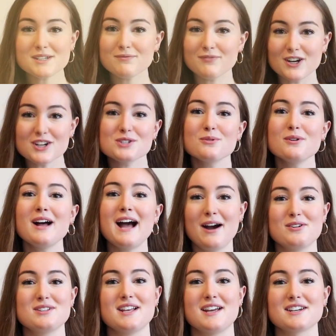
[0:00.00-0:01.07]
to Virtual
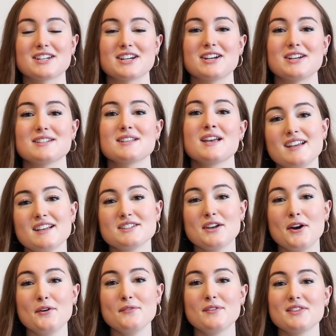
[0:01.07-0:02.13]
House Hunters.
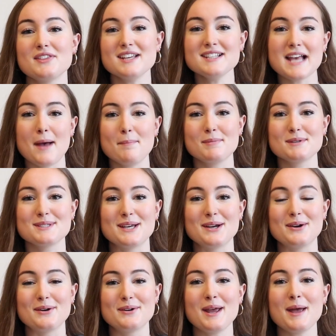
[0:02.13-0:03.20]
So for this
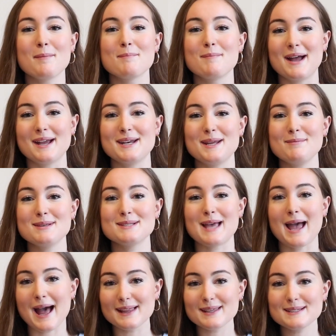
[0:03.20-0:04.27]
episode, my name is
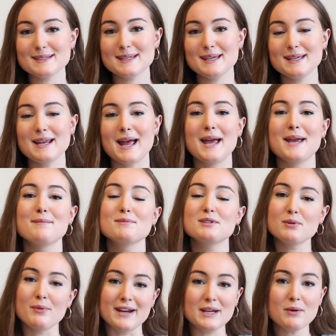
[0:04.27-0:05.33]
Allison, I am
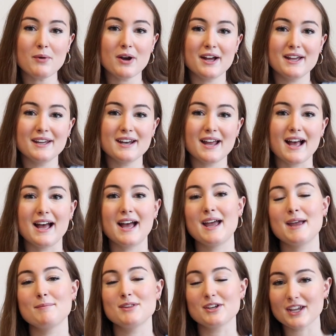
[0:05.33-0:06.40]
21,
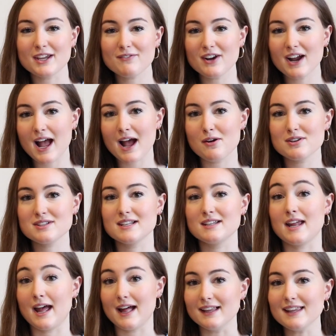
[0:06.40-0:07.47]
I'm looking for a house in
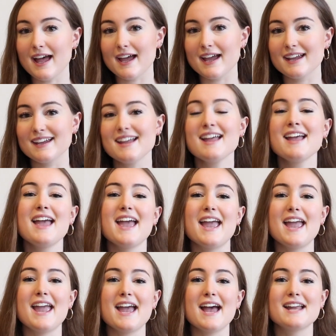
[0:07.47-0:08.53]
LA,
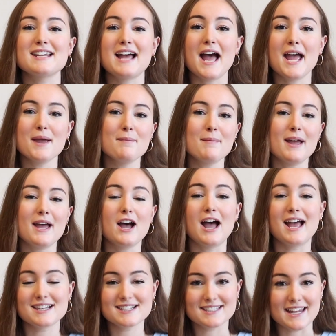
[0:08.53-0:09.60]
and I'm
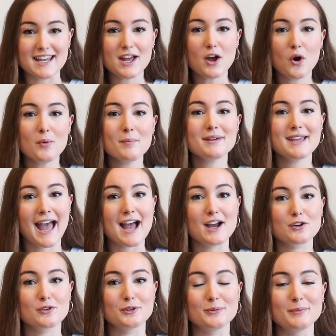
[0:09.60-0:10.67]
a stay-at-home
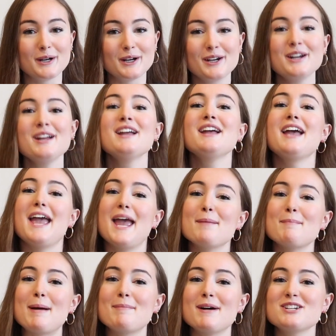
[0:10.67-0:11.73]
cat groomer,
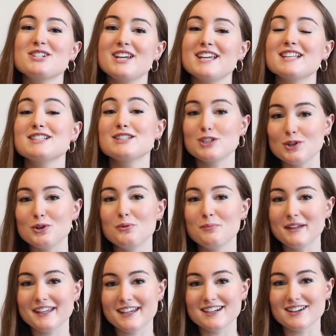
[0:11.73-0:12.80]
and my budget is $2
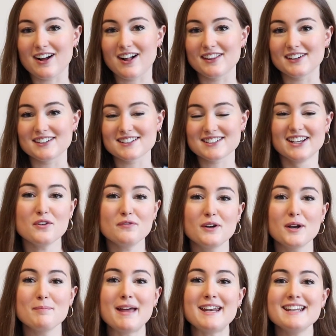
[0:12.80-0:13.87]
million. So for
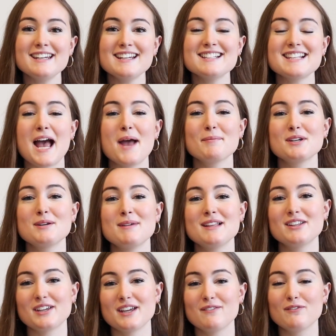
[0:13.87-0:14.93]
amenities, I'm gonna be
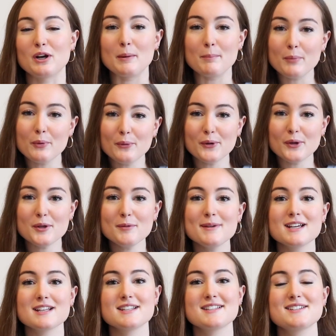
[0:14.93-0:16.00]
looking for a pool
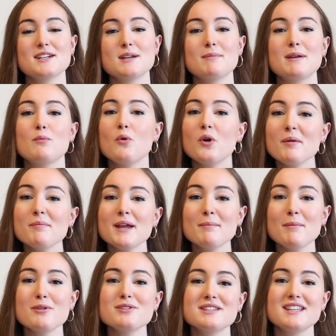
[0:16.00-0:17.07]
because it's gonna be warm there
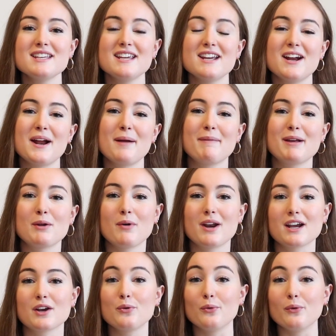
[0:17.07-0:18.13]
most of the year, I'm gonna
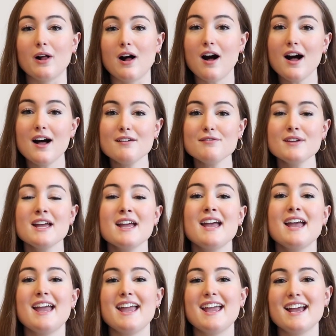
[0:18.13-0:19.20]
wanna cool off,
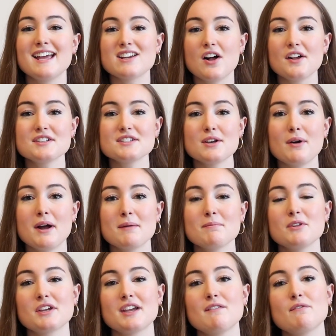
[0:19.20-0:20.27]
and also
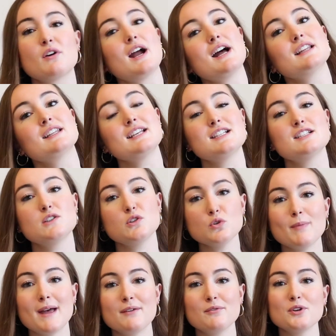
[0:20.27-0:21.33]
I'm looking for at least
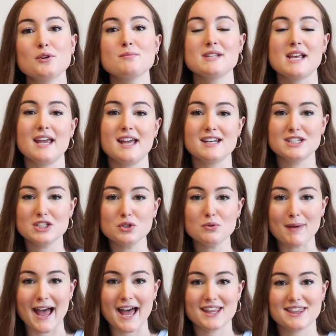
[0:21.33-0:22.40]
2 bedrooms and 2
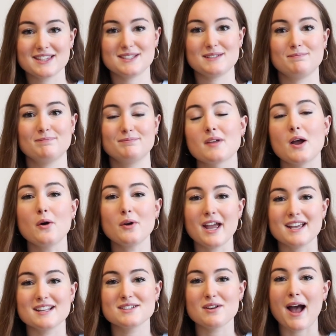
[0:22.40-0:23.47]
baths.
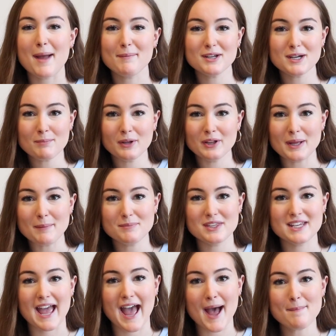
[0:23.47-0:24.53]
Okay, so I'm gonna pull up
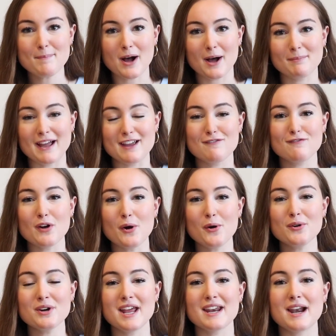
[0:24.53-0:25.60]
the app on my
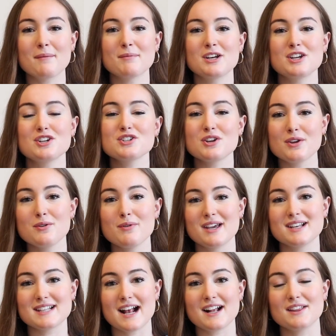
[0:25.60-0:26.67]
phone and I'm gonna show you
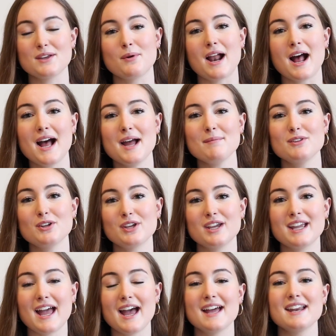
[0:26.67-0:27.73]
exactly what I'm
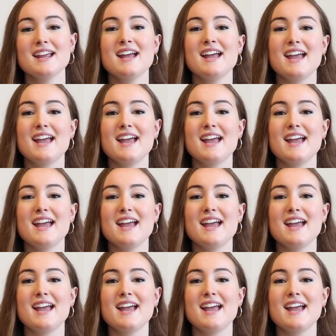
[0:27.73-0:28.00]
looking at,